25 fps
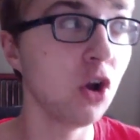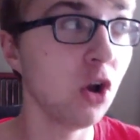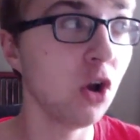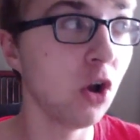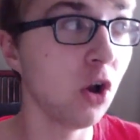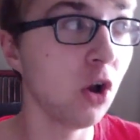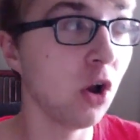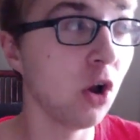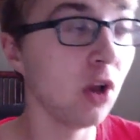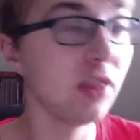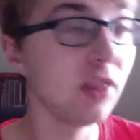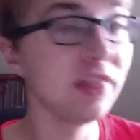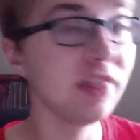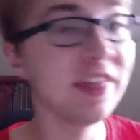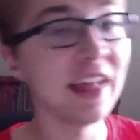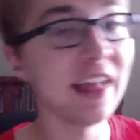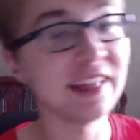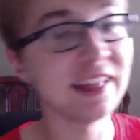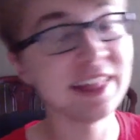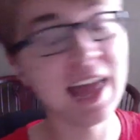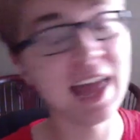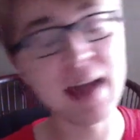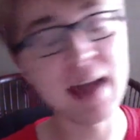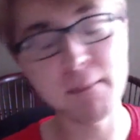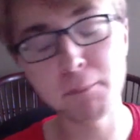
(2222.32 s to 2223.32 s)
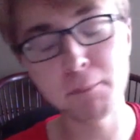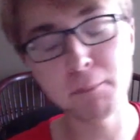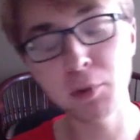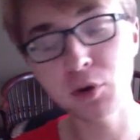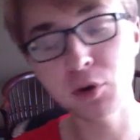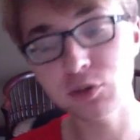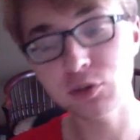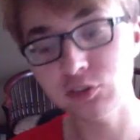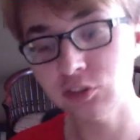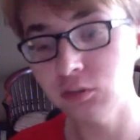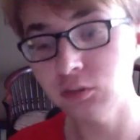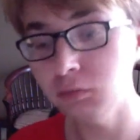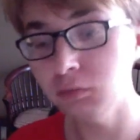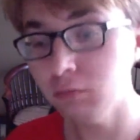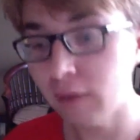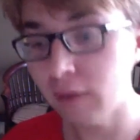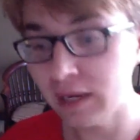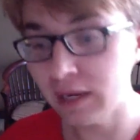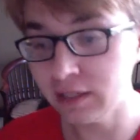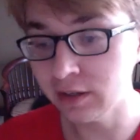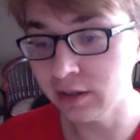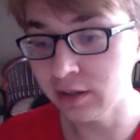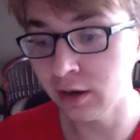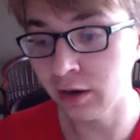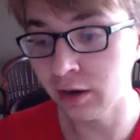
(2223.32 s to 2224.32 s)
that person might not
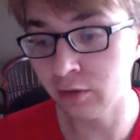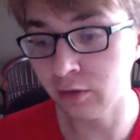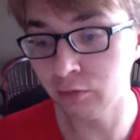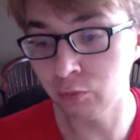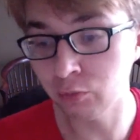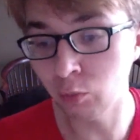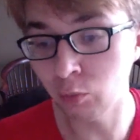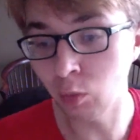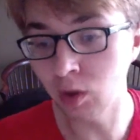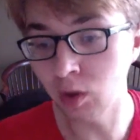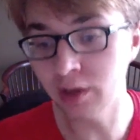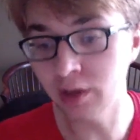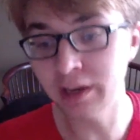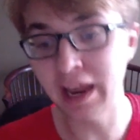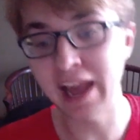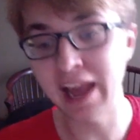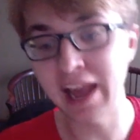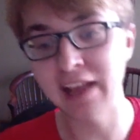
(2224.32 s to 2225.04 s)
have won had the